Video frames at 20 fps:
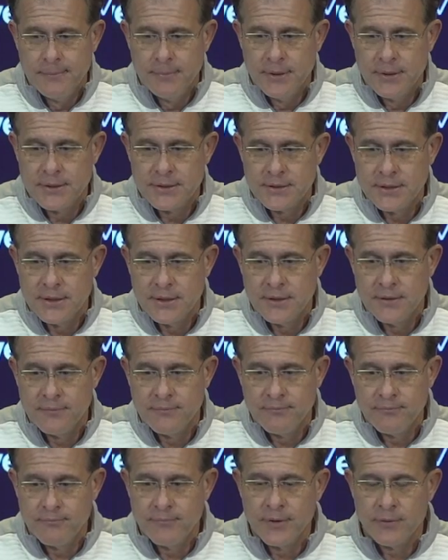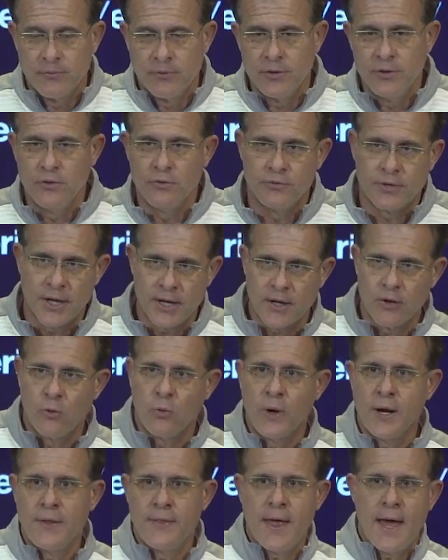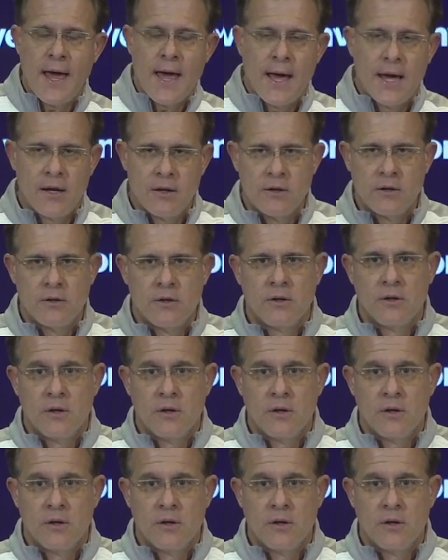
But when you take away that